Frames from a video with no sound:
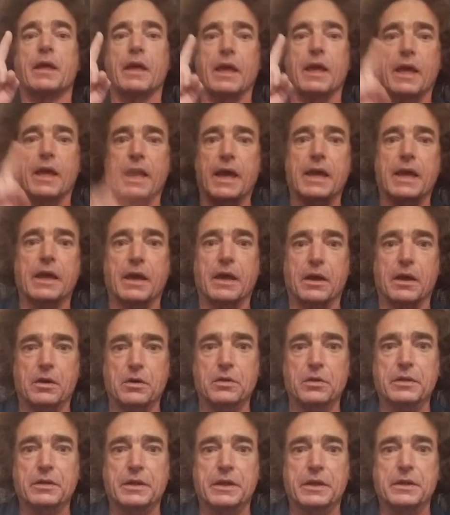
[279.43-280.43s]
A
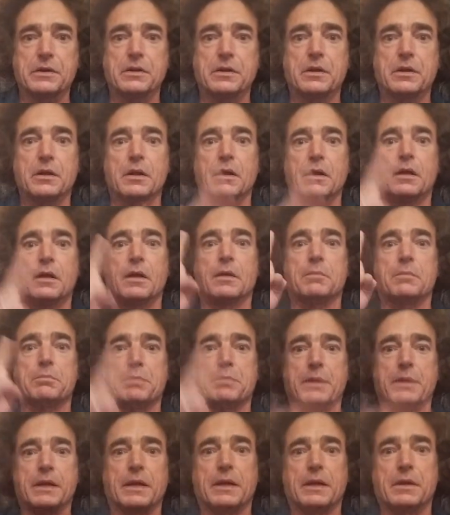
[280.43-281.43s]
Aeolian,
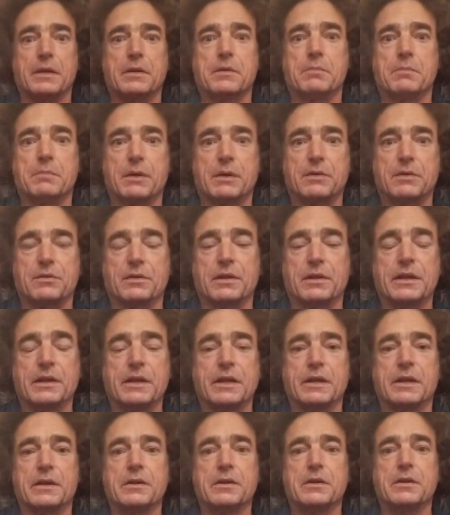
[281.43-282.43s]
B
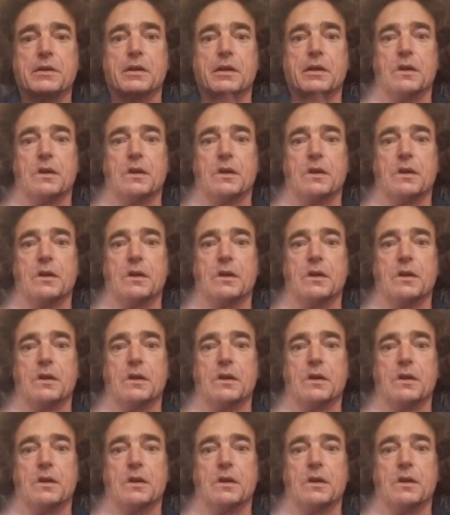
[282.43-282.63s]
Mixolydian,